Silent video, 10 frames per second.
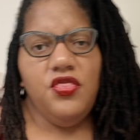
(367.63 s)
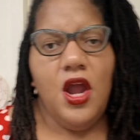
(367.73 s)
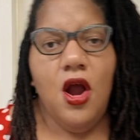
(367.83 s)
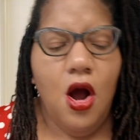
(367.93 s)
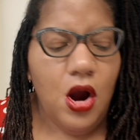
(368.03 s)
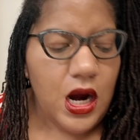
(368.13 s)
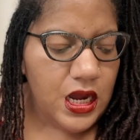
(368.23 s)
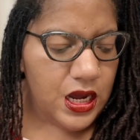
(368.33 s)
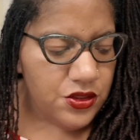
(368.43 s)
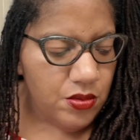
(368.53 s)
There
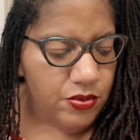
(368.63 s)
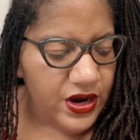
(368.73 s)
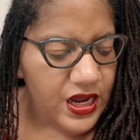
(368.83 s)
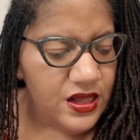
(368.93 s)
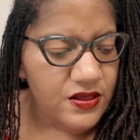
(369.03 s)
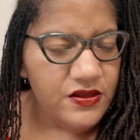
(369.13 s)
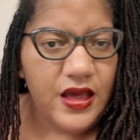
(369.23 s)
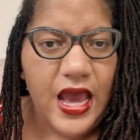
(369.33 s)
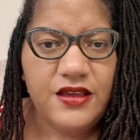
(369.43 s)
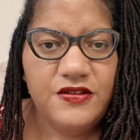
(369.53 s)
are other brands
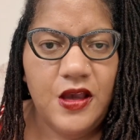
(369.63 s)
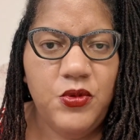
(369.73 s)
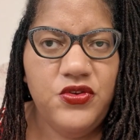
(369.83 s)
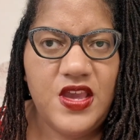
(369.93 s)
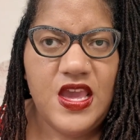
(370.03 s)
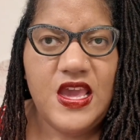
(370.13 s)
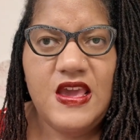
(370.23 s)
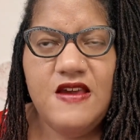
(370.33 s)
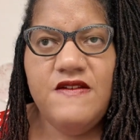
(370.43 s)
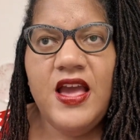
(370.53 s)
like Summer's
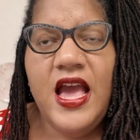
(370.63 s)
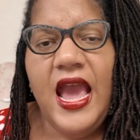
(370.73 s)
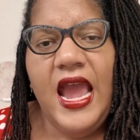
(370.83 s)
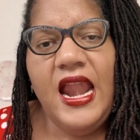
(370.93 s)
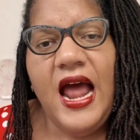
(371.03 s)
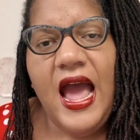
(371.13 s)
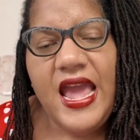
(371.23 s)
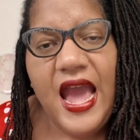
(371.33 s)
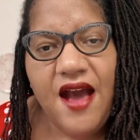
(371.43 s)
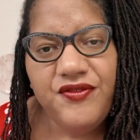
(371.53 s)
Eve, and I
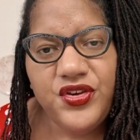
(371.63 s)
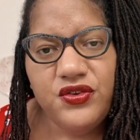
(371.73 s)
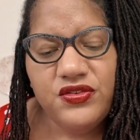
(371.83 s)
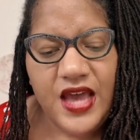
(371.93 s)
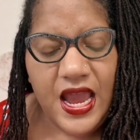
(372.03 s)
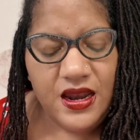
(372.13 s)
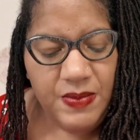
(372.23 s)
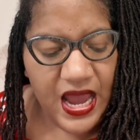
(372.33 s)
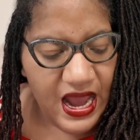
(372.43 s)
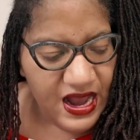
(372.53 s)
have used that in the
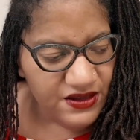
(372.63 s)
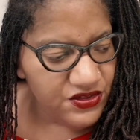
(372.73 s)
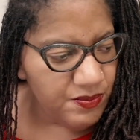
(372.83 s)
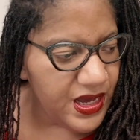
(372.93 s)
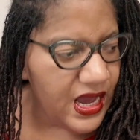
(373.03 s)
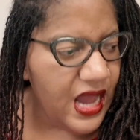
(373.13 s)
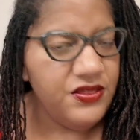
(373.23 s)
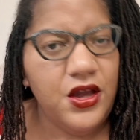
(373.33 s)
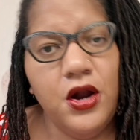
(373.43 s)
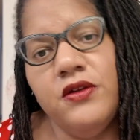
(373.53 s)
past,
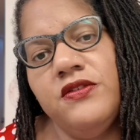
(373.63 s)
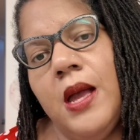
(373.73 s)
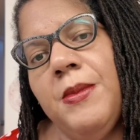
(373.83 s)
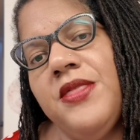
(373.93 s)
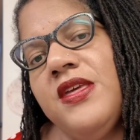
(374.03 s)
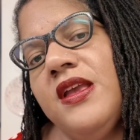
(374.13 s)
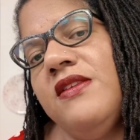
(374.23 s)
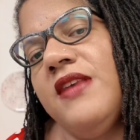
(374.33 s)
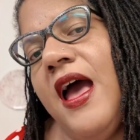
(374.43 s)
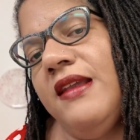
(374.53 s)
but some of
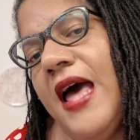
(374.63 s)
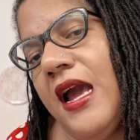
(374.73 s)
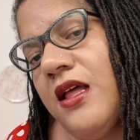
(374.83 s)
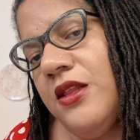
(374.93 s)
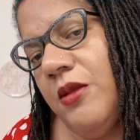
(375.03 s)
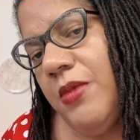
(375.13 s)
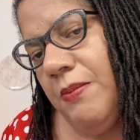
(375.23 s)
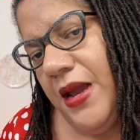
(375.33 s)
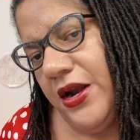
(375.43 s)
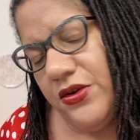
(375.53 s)
these I like a little
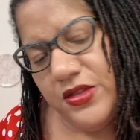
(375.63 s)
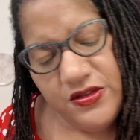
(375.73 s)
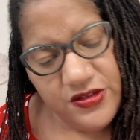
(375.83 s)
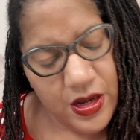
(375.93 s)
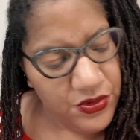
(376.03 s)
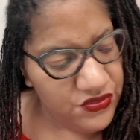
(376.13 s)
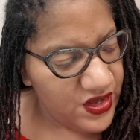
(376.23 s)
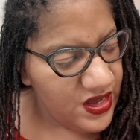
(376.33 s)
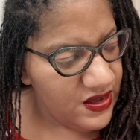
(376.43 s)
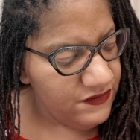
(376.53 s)
bit better than Summer's
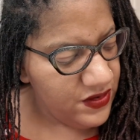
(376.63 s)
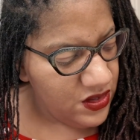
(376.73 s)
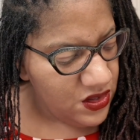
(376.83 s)
Eve.